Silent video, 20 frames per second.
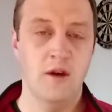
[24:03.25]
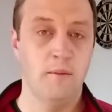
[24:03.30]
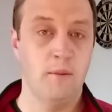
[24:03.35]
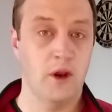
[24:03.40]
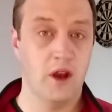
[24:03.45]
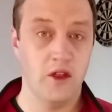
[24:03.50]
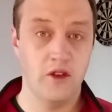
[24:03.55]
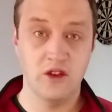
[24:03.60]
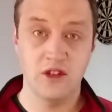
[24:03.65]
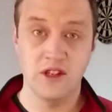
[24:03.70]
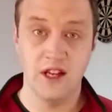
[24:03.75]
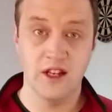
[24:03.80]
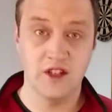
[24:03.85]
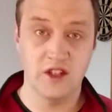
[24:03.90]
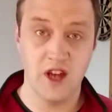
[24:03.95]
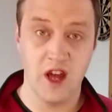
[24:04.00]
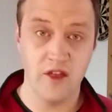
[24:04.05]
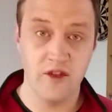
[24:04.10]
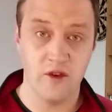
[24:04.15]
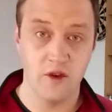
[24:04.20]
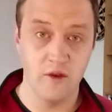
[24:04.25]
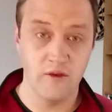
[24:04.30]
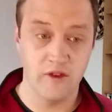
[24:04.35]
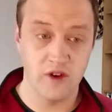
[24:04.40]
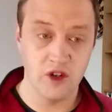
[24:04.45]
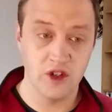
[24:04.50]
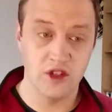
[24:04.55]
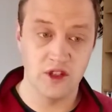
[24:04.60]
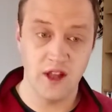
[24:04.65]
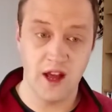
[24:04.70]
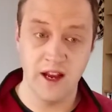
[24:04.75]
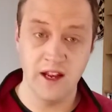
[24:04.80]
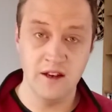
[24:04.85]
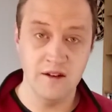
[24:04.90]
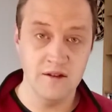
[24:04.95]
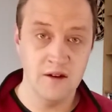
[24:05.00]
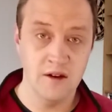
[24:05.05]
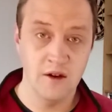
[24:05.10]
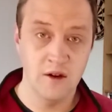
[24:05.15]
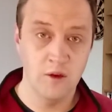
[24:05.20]
but others, like Jethro, verse
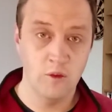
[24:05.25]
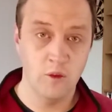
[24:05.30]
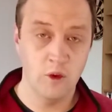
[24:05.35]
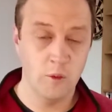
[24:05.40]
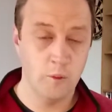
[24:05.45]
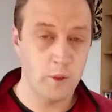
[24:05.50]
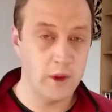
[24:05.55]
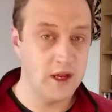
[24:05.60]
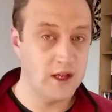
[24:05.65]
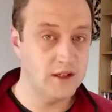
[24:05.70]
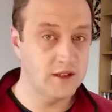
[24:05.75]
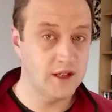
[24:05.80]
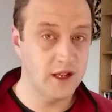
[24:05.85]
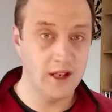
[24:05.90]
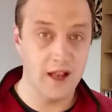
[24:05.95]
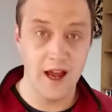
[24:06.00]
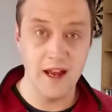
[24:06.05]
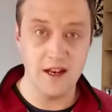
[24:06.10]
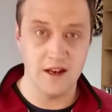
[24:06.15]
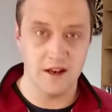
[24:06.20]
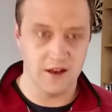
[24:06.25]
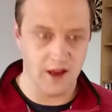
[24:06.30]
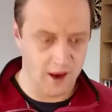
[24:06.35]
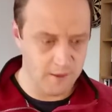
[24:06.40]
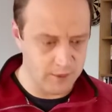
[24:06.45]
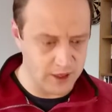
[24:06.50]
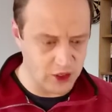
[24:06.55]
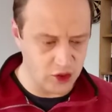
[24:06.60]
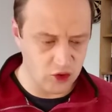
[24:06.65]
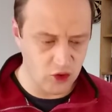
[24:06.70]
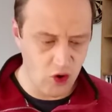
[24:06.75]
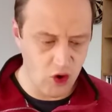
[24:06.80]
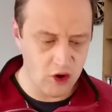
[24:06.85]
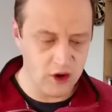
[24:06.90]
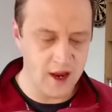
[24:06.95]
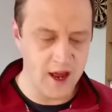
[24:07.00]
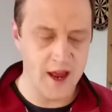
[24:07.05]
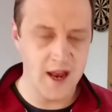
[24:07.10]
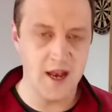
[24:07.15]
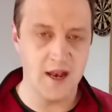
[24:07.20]
9, will be delighted and be
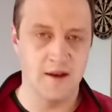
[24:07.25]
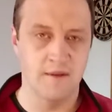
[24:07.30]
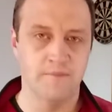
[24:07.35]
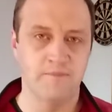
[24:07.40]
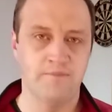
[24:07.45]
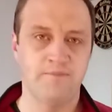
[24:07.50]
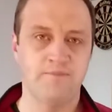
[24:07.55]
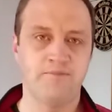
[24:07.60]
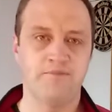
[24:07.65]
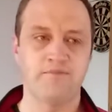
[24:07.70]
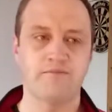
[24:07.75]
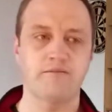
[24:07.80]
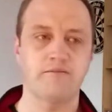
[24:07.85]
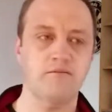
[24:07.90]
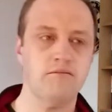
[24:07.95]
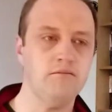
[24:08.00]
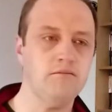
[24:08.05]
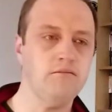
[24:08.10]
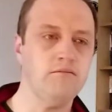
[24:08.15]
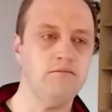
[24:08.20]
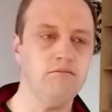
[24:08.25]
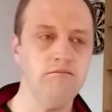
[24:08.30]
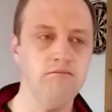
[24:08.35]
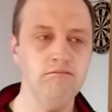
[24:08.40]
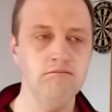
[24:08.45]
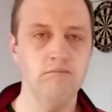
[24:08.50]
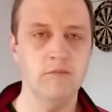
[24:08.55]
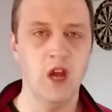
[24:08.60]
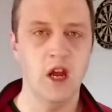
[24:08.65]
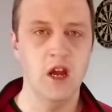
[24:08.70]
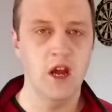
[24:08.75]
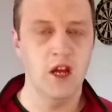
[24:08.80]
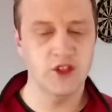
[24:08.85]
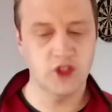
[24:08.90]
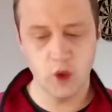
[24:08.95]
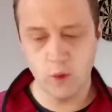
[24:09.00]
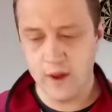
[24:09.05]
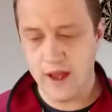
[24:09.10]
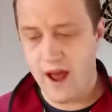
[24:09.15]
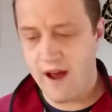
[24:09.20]
drawn in. And
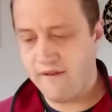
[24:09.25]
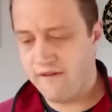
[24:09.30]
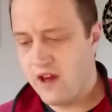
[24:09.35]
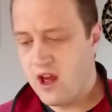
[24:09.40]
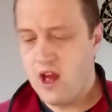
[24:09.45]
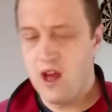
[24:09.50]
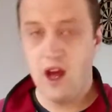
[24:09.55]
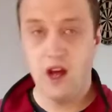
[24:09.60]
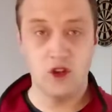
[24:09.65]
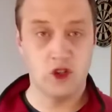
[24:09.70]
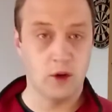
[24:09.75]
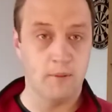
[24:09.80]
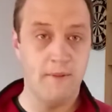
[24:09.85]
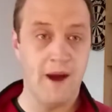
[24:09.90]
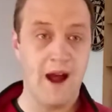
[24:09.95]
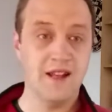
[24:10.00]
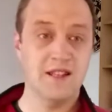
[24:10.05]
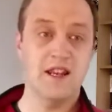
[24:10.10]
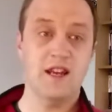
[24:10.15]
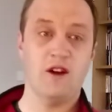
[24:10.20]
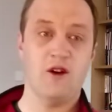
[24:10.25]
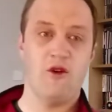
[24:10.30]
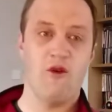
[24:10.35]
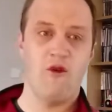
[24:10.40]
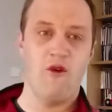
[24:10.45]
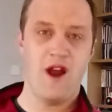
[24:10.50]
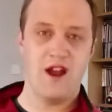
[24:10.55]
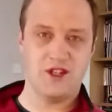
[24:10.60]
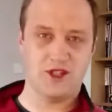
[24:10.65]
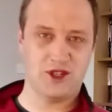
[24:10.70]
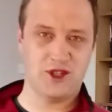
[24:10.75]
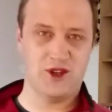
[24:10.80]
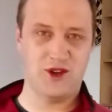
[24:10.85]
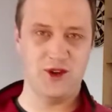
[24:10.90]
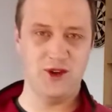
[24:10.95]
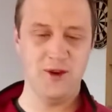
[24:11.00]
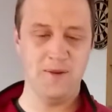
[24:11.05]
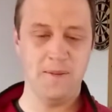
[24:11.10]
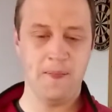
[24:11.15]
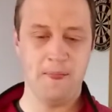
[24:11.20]
so we have a dramatic
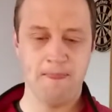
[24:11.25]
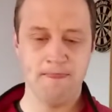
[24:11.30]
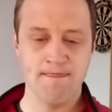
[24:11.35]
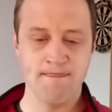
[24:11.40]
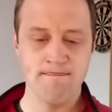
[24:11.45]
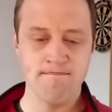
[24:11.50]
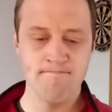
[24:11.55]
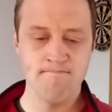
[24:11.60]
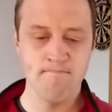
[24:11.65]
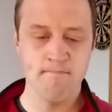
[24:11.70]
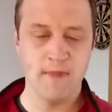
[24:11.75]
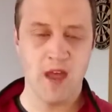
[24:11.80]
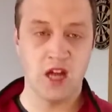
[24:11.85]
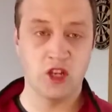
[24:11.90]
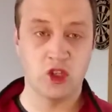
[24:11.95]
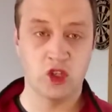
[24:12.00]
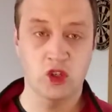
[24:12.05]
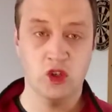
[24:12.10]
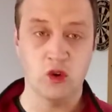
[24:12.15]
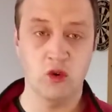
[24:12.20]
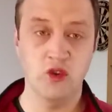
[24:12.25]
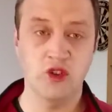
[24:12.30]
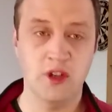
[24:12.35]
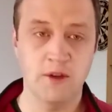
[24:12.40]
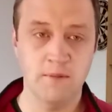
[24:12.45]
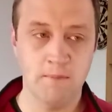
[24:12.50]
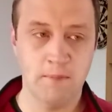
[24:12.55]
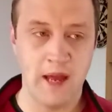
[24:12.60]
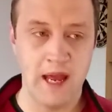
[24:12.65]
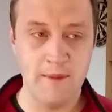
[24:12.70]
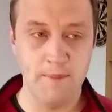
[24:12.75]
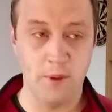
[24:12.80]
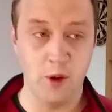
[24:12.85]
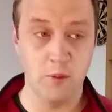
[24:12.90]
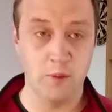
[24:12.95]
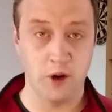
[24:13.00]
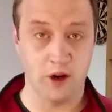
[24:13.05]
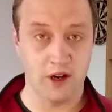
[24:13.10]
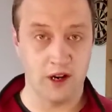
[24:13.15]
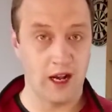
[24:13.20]
rescue a chosen people
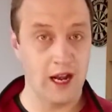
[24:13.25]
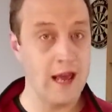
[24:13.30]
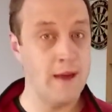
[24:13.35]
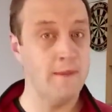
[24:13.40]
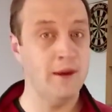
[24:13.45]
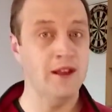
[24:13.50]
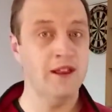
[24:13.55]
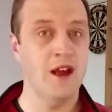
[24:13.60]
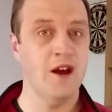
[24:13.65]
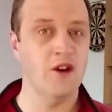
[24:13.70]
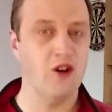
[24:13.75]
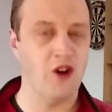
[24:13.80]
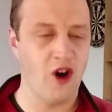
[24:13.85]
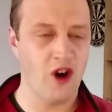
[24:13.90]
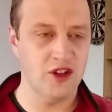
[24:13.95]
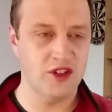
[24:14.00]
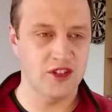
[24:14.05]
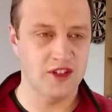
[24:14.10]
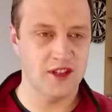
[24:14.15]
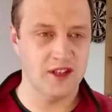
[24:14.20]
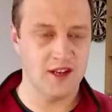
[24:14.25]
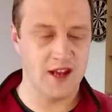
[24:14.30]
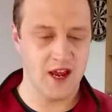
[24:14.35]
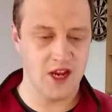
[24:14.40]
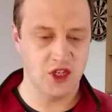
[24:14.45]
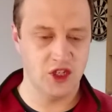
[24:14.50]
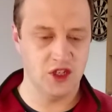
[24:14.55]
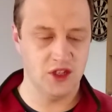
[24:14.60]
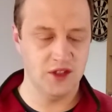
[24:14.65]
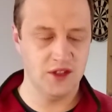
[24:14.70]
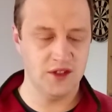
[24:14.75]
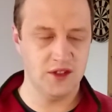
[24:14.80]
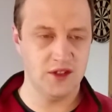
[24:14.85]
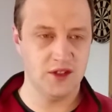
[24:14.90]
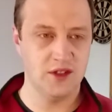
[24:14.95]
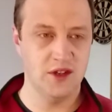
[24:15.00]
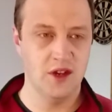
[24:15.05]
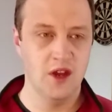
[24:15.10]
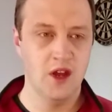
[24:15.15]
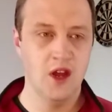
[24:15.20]
proclaiming their God to the
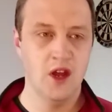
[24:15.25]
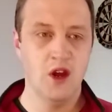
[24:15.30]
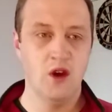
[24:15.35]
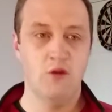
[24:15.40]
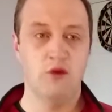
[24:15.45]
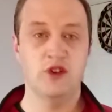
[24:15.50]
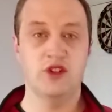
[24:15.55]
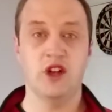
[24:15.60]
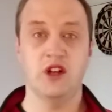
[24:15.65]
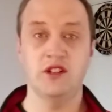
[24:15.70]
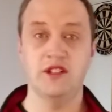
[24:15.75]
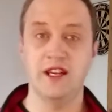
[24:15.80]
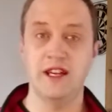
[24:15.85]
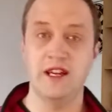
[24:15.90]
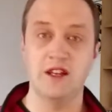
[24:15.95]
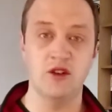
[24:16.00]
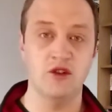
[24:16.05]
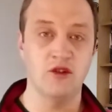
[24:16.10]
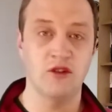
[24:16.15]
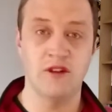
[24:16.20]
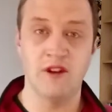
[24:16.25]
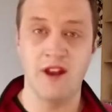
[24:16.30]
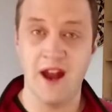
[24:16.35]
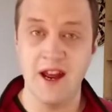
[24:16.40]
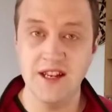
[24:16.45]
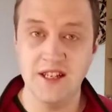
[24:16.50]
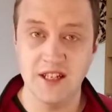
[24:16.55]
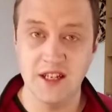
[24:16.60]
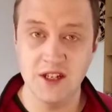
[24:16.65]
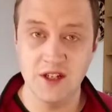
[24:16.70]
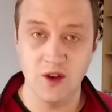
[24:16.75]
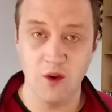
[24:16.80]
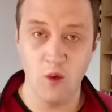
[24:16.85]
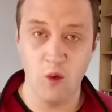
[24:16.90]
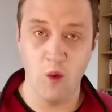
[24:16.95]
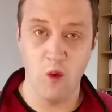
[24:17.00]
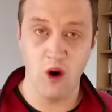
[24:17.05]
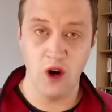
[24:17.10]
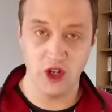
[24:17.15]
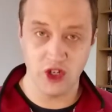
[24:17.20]
nations, resulting in united
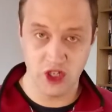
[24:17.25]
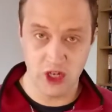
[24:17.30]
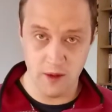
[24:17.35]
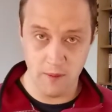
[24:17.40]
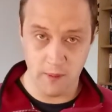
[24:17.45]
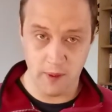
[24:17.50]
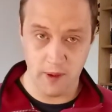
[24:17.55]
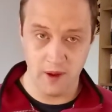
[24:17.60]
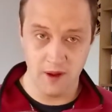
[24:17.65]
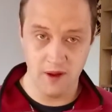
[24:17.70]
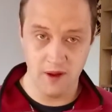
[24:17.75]
worship